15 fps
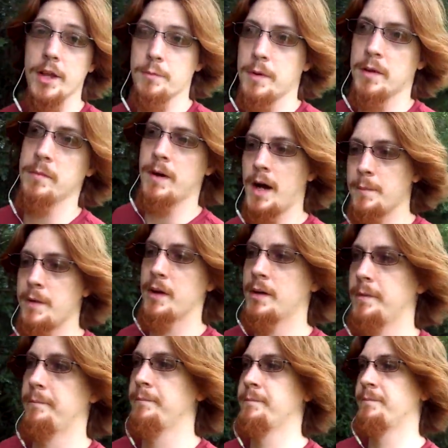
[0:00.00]
I'm a
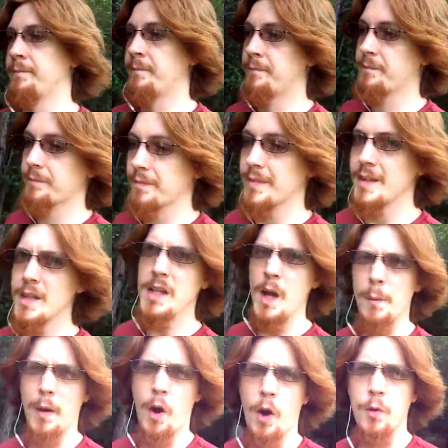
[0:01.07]

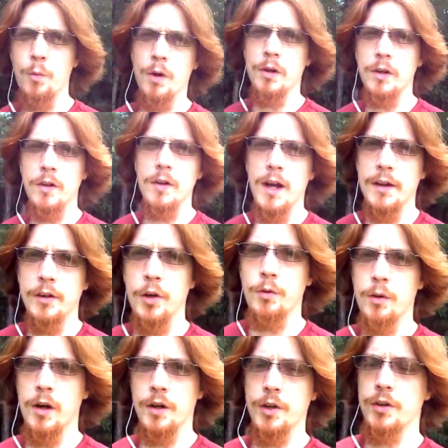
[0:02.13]
hard worker. I know a
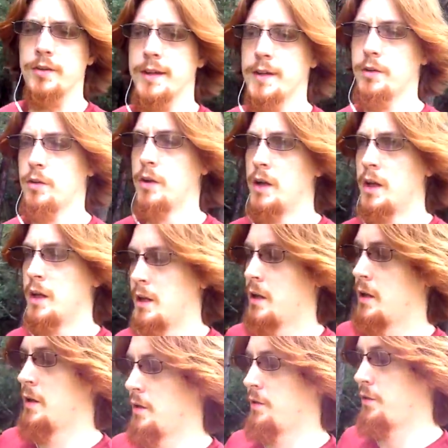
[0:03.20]
good deal,
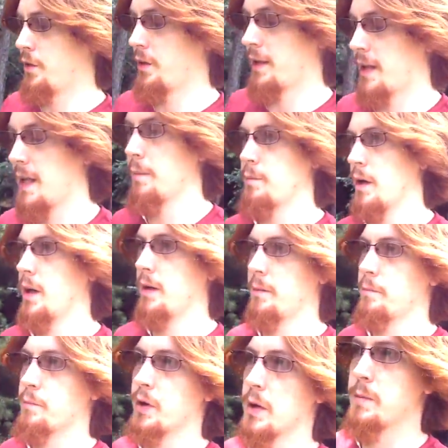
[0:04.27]
so they keep bringing
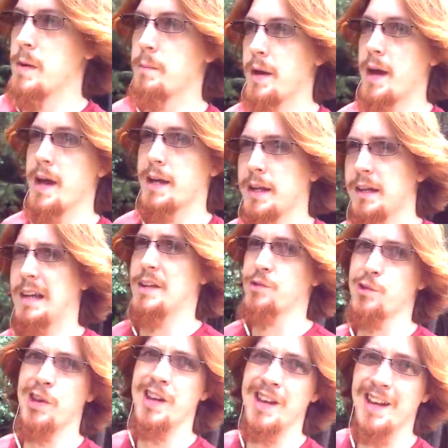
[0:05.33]
me back, and that's
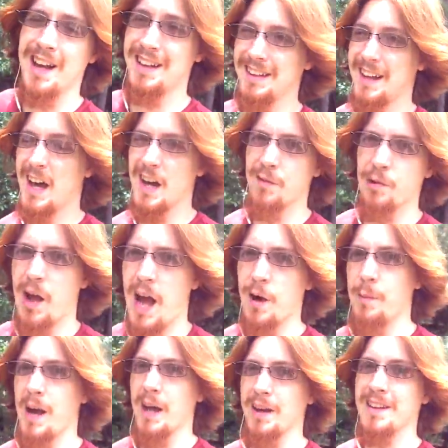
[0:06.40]
a lot of how my
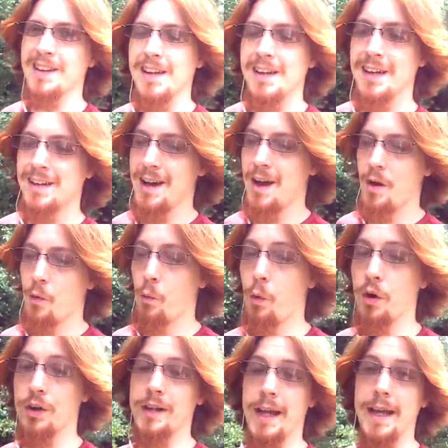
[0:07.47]
work
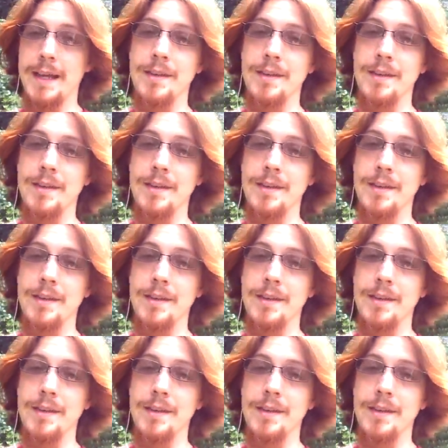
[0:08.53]
is.